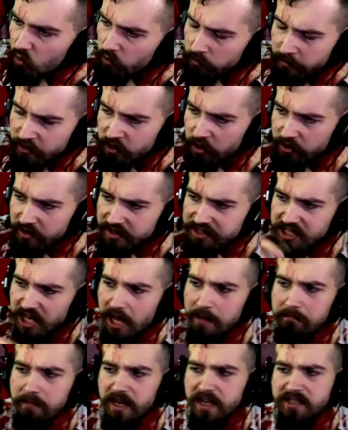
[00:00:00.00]
We're doing the
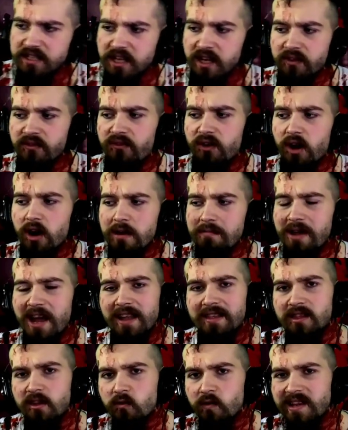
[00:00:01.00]
same basic
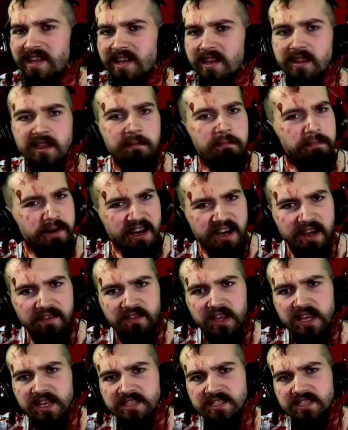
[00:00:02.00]
format that we did the
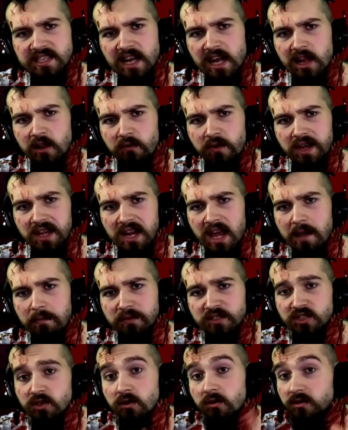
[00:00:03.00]
previous Halloween
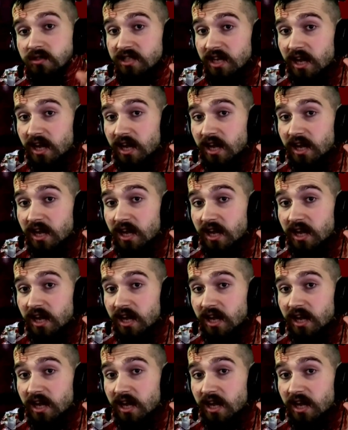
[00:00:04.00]
episodes.